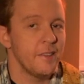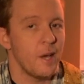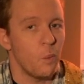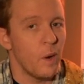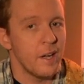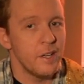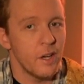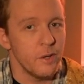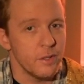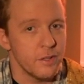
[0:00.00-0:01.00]
that one
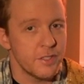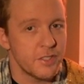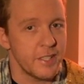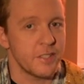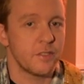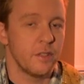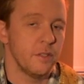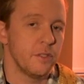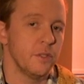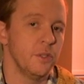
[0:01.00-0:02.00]
note, the
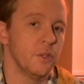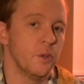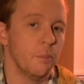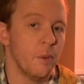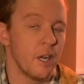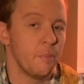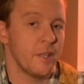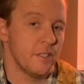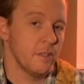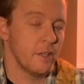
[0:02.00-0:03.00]
sixth, to your minor
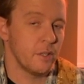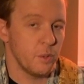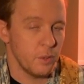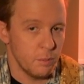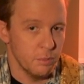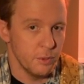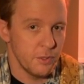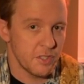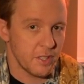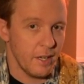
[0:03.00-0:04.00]
pentatonic or your
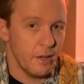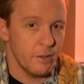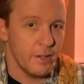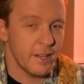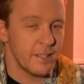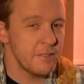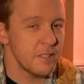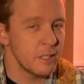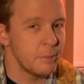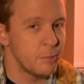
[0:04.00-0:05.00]
blues scale, and it gives you
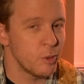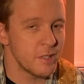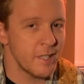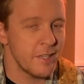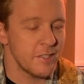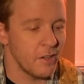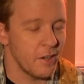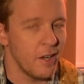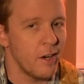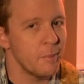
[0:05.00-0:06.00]
a little bit more taste.
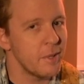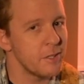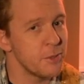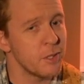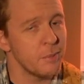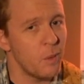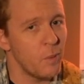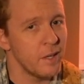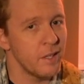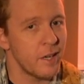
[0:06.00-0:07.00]
I know I'm only talking about
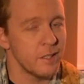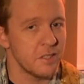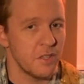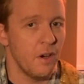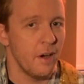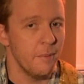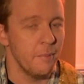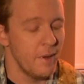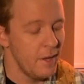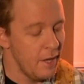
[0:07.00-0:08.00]
one note at a
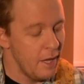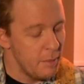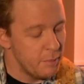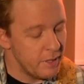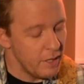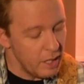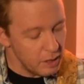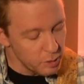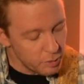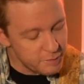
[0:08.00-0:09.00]
time, but
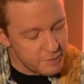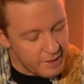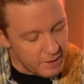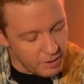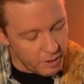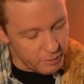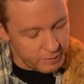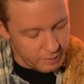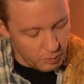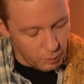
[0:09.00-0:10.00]
look for that note
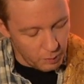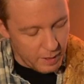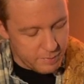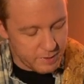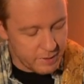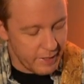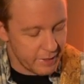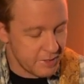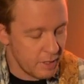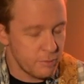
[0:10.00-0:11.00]
all over the neck.
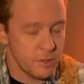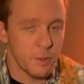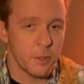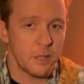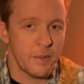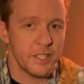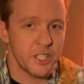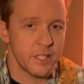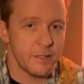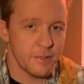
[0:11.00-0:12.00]
So if we're talking about
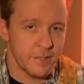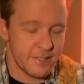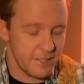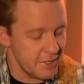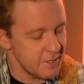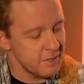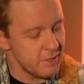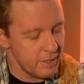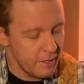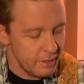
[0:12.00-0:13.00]
G for these
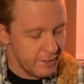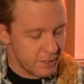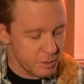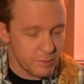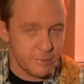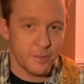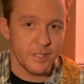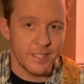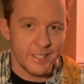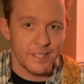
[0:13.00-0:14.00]
lessons, let's look for
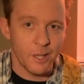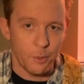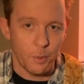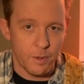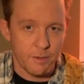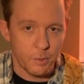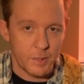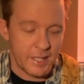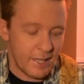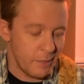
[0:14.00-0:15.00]
an E note wherever we
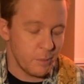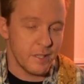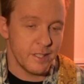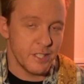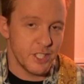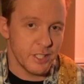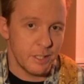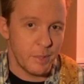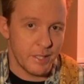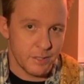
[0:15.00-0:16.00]
can within the G
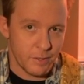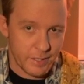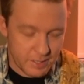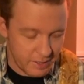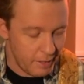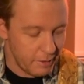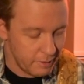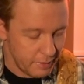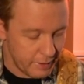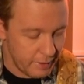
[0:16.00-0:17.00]
pentatonic scale,
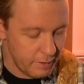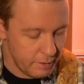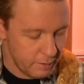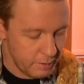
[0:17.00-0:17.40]
okay?